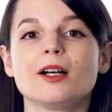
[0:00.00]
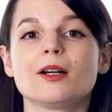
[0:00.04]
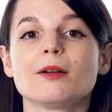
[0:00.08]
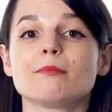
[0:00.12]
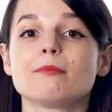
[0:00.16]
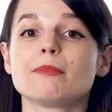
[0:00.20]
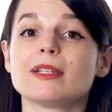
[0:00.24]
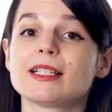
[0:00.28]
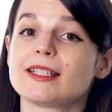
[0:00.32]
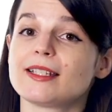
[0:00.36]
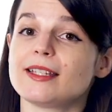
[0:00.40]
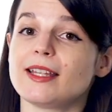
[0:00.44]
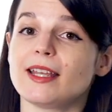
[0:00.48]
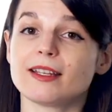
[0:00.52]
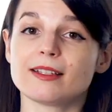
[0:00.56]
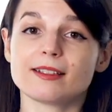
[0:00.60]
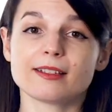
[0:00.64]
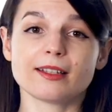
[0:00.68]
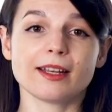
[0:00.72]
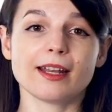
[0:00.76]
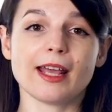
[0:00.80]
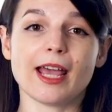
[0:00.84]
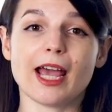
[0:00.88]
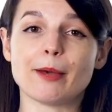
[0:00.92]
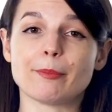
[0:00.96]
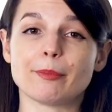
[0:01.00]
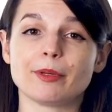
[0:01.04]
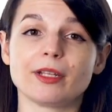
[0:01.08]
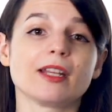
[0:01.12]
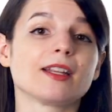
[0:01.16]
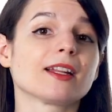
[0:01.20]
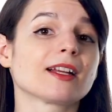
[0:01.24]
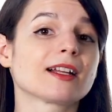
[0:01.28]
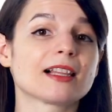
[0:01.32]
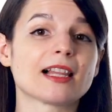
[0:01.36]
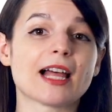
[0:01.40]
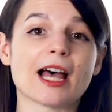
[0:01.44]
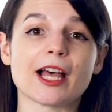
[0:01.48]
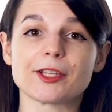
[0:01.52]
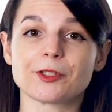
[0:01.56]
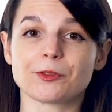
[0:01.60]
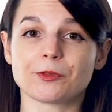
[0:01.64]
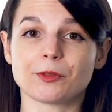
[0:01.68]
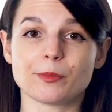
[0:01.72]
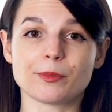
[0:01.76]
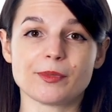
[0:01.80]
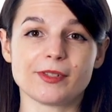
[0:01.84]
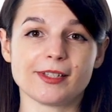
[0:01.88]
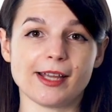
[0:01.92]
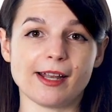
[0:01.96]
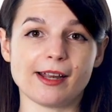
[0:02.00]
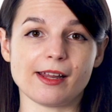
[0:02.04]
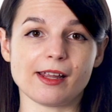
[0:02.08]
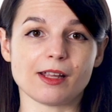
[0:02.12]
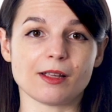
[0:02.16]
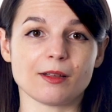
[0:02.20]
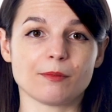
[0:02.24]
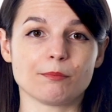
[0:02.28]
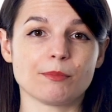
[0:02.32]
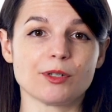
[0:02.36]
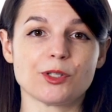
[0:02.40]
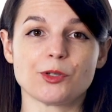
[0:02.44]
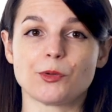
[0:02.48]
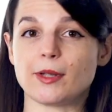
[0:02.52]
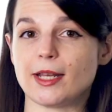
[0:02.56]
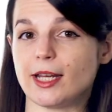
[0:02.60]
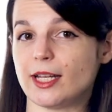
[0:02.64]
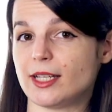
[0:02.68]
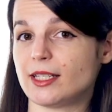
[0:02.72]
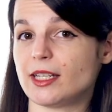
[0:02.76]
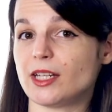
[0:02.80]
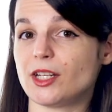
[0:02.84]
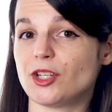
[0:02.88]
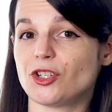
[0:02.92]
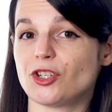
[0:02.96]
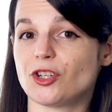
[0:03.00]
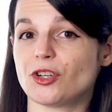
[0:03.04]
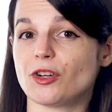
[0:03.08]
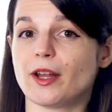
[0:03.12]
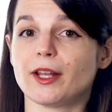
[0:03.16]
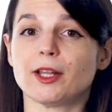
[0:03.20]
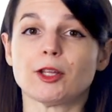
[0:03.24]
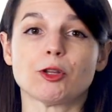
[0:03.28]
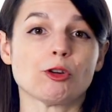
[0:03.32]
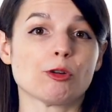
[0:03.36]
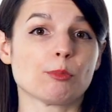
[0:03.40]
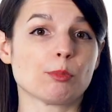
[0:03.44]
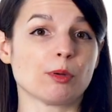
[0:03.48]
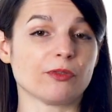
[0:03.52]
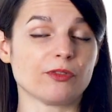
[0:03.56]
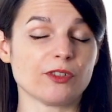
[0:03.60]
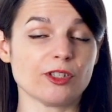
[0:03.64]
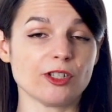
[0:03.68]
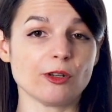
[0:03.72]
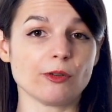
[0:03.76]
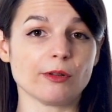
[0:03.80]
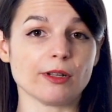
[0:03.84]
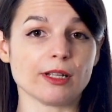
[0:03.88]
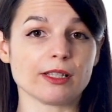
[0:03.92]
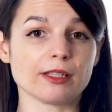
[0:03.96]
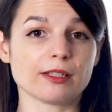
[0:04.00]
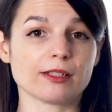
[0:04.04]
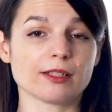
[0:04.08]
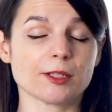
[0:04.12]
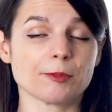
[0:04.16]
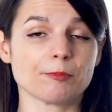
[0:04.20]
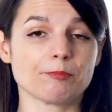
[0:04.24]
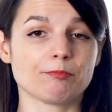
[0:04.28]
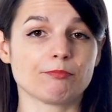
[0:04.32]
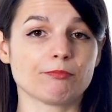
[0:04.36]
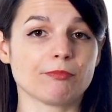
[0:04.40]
Mistakes can happen in a classroom setting, between a teacher and a group of students,